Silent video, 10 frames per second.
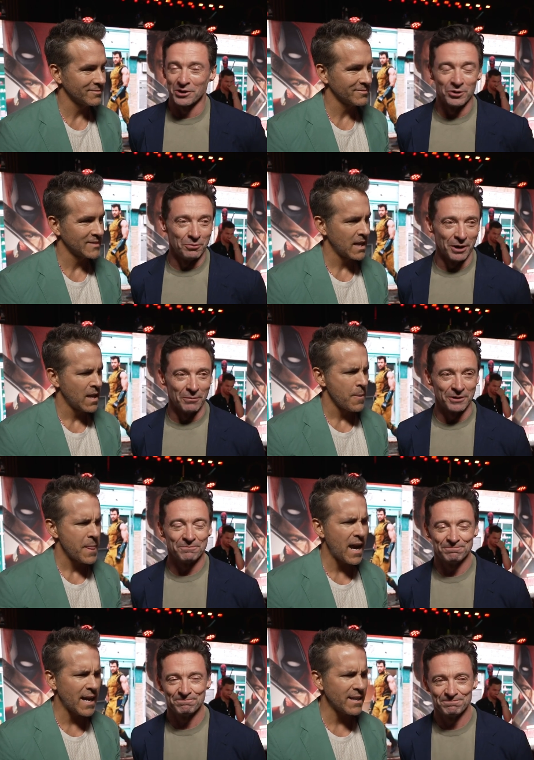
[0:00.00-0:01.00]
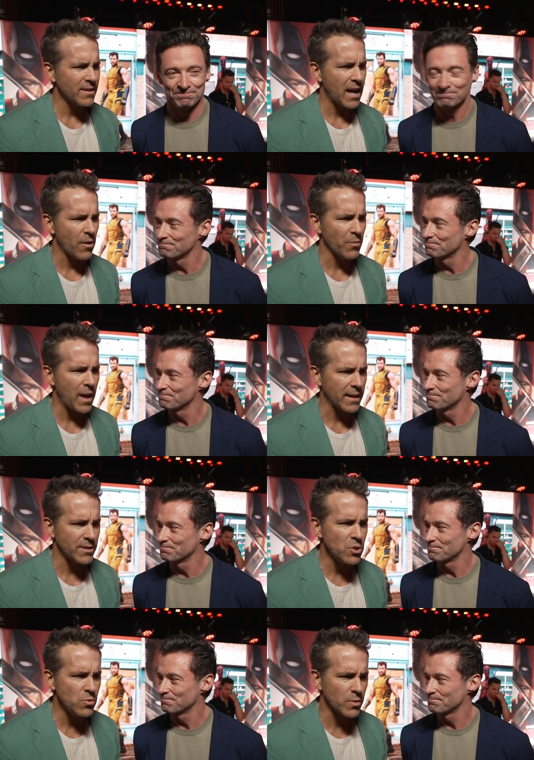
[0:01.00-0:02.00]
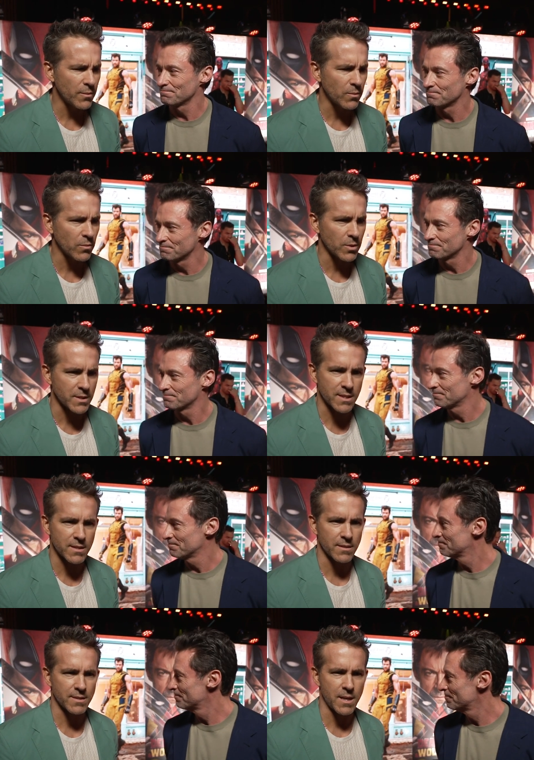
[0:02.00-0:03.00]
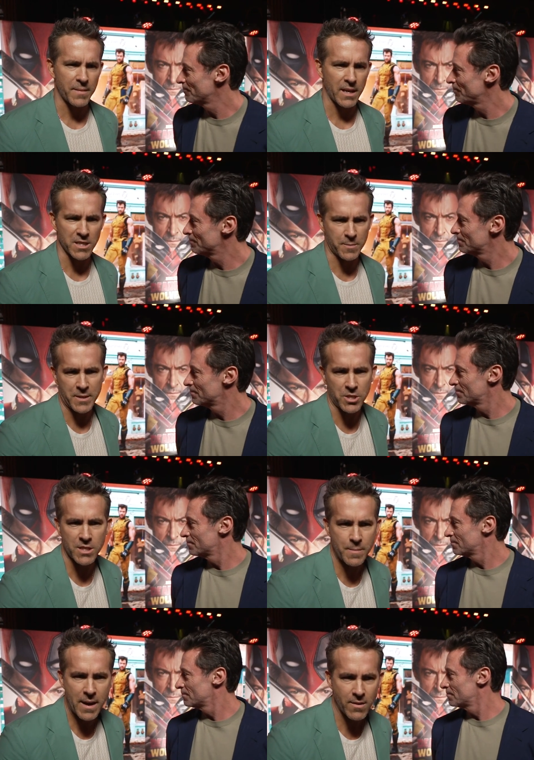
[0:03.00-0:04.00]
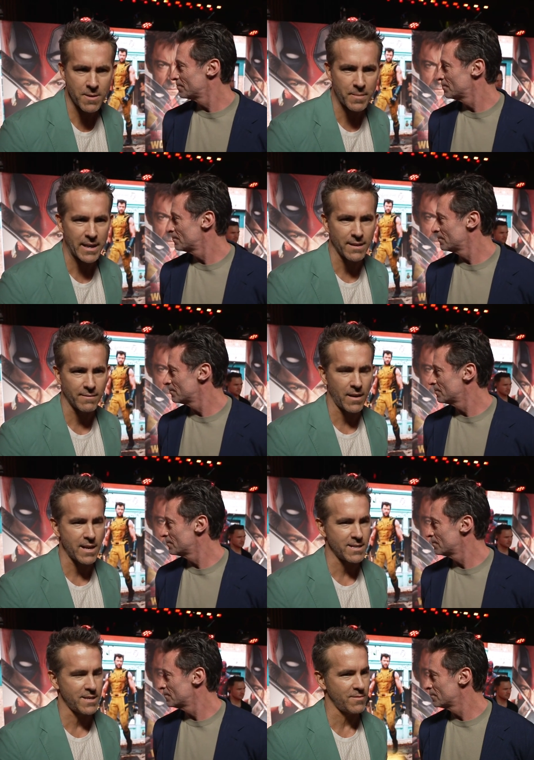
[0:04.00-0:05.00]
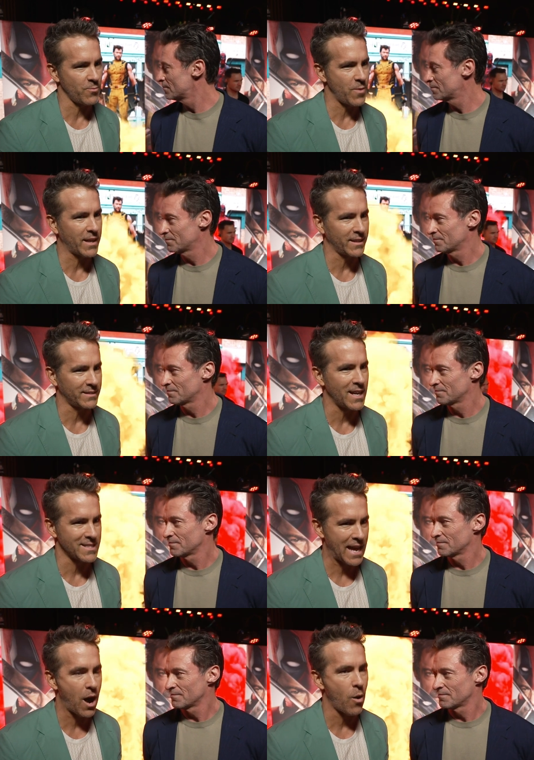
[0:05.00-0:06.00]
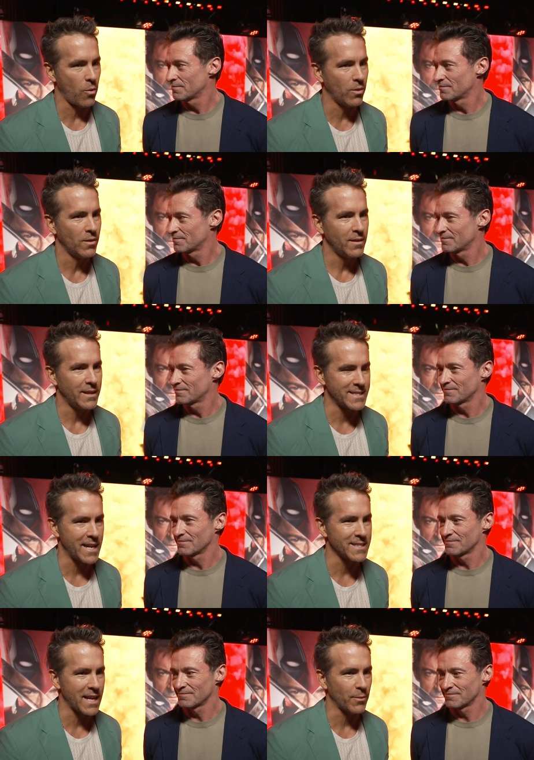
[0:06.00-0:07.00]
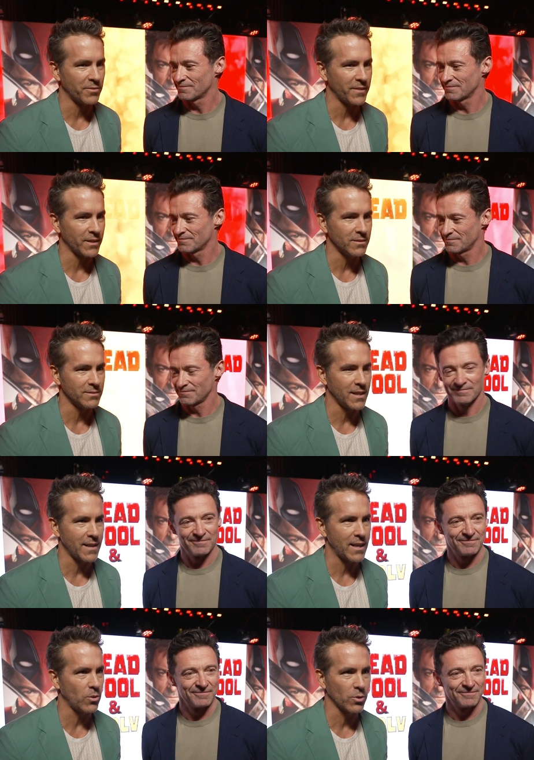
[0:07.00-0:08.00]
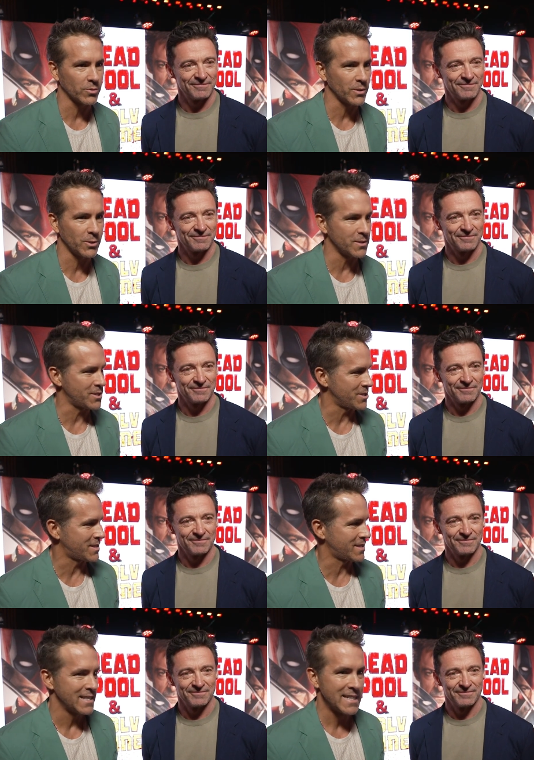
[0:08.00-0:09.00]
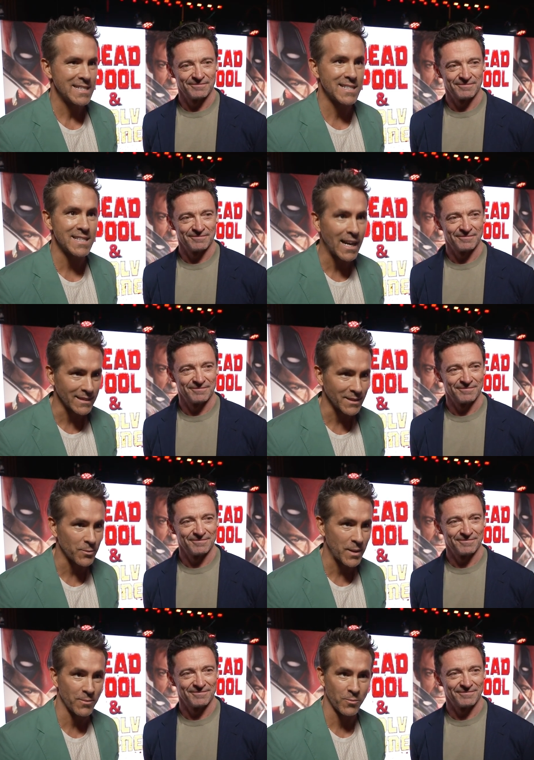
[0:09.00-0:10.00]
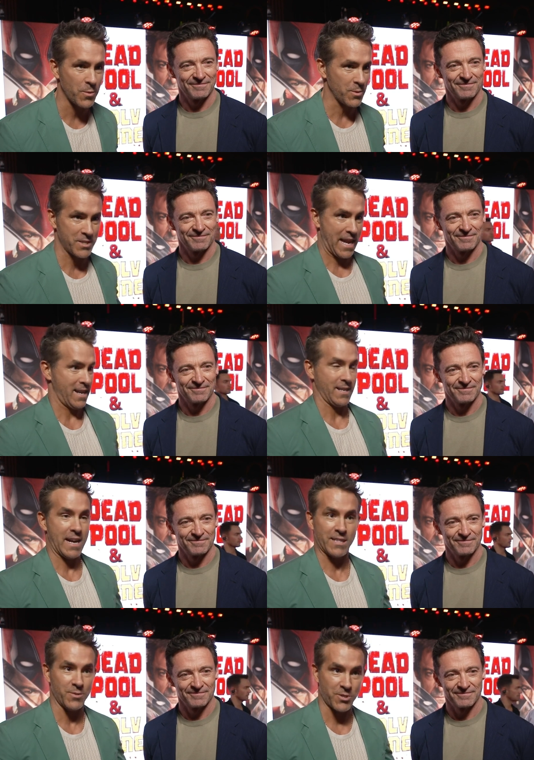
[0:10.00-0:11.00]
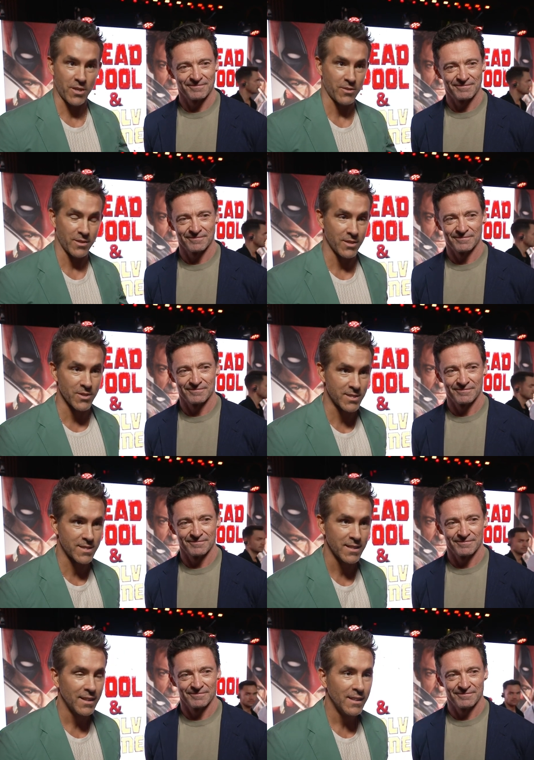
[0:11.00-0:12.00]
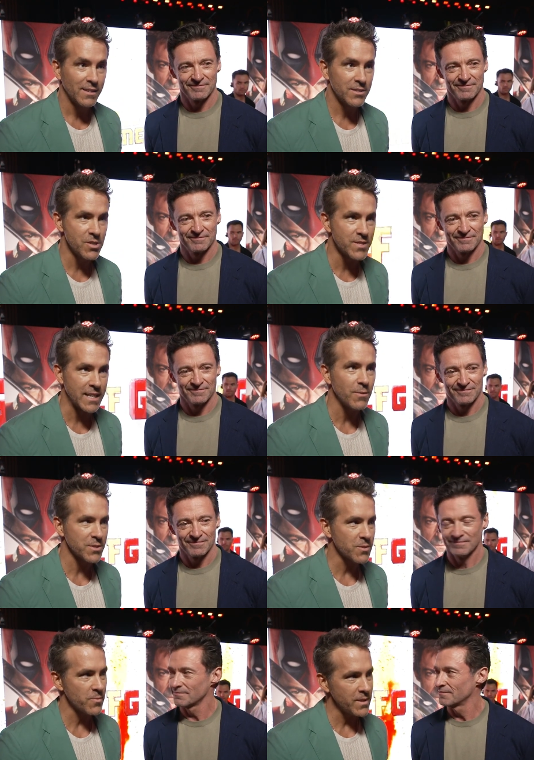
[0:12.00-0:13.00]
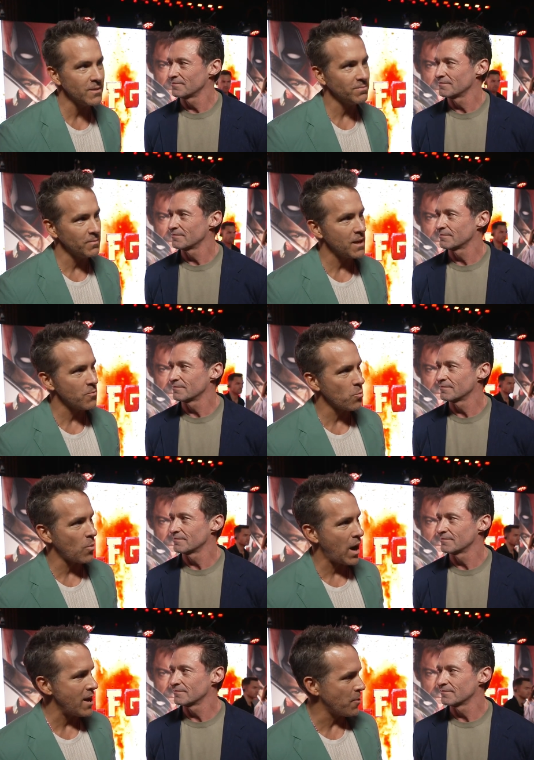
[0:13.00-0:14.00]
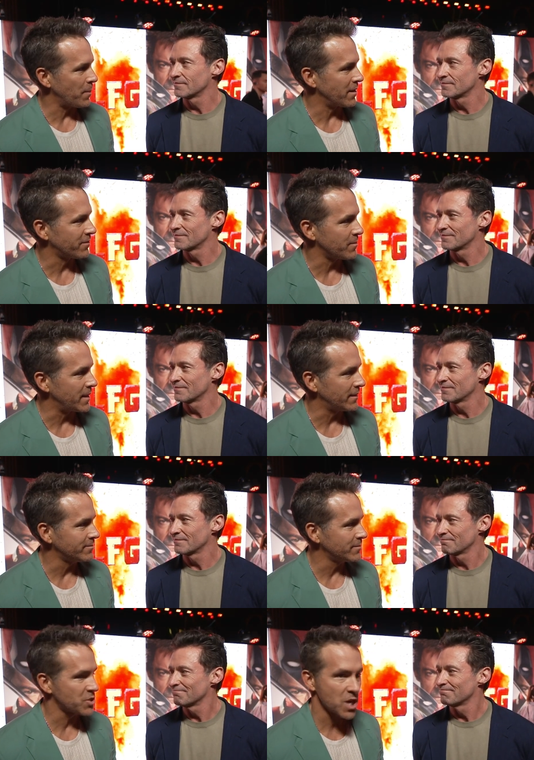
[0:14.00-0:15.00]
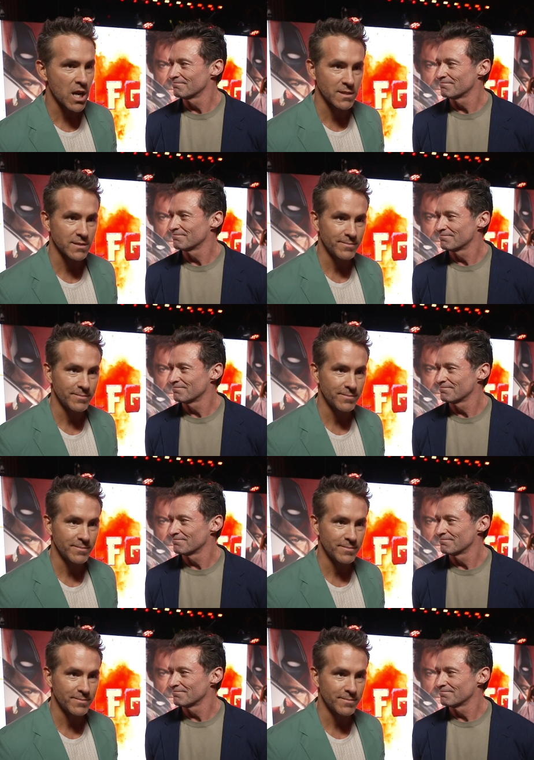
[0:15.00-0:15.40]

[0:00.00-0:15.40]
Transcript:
Speaker 1: cool moment. Yeah, I didn't, I don't, I knew it was something auspicious about it, but I, I didn't recognize how intense that would feel. Uh, that whole crew was just silent when we were standing next to each other in those suits, and it was a real uh, eye opener for me. Shocked,